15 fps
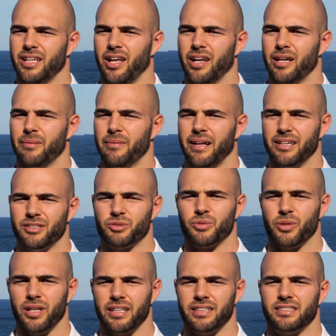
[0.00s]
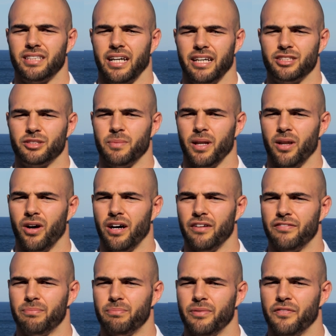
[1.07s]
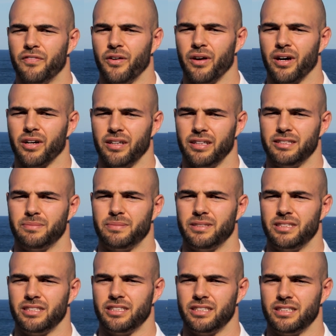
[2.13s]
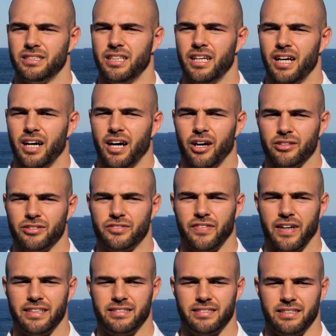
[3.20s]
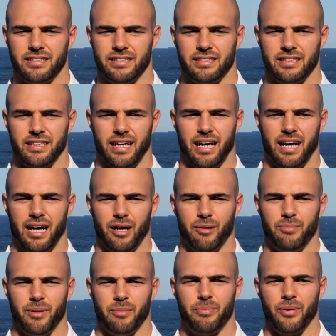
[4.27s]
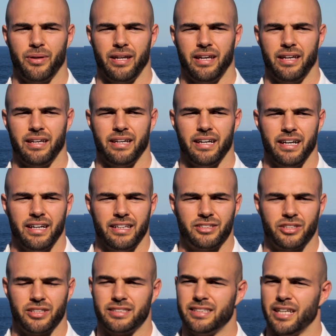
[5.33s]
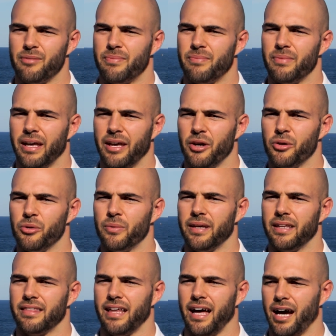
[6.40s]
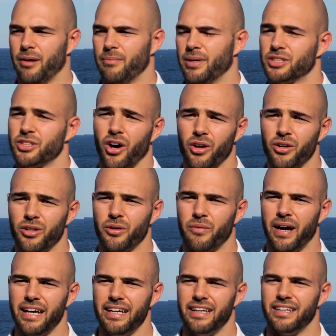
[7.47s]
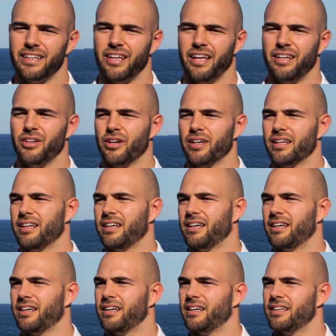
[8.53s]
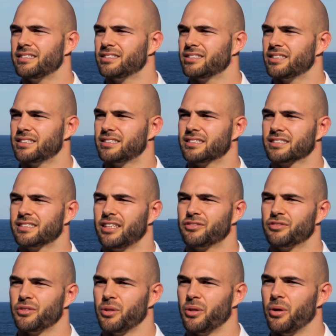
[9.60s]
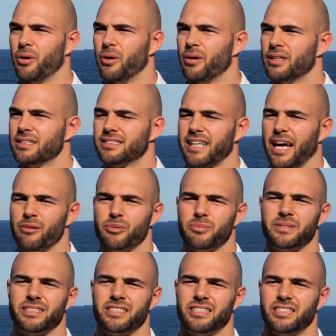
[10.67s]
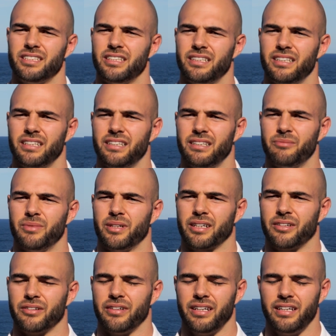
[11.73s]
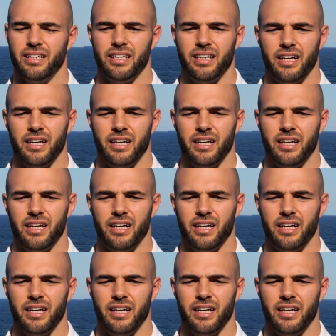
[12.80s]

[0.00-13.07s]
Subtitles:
that I'm in now has really changed my life. Before I got this position, I was facing a pretty sort of steep hill with a child on the way and not in a sort of successful or stable position in my career.